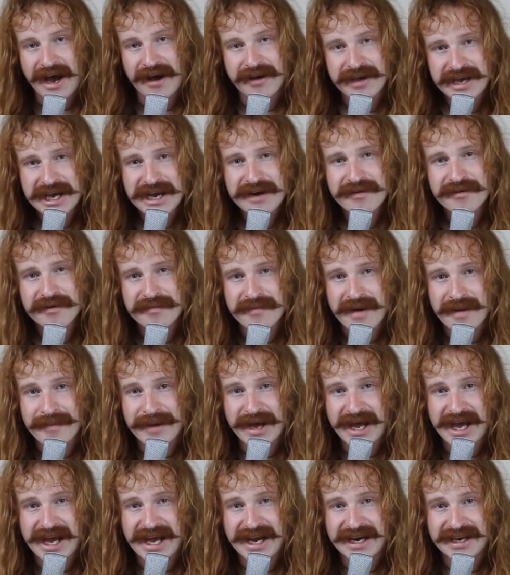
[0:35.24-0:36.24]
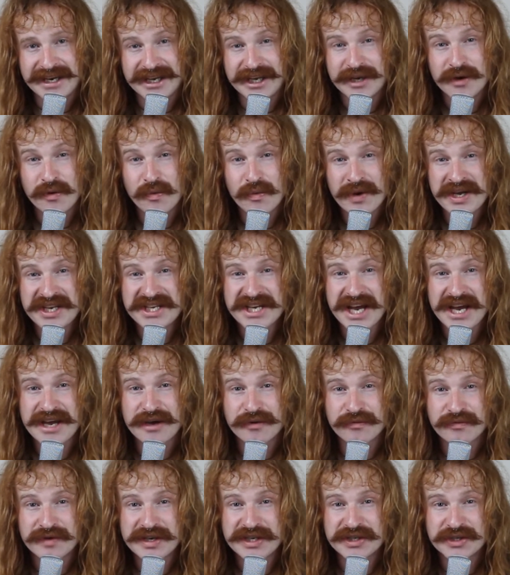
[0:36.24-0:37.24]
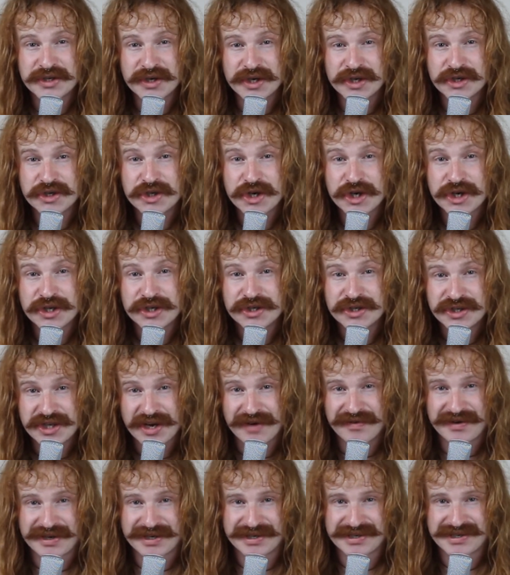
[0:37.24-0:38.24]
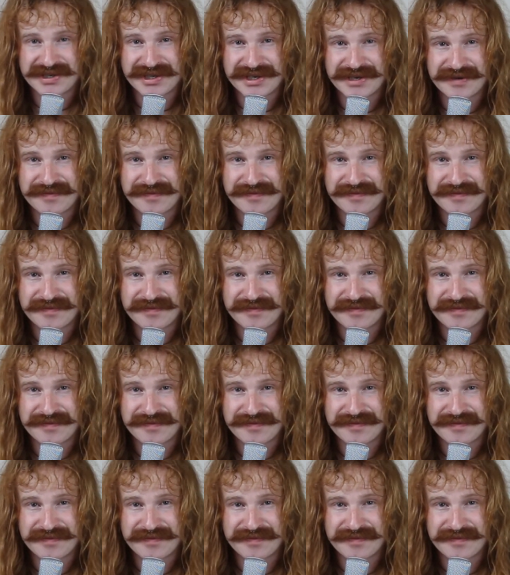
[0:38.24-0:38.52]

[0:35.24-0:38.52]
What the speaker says: here at Mama Andy, we take research seriously.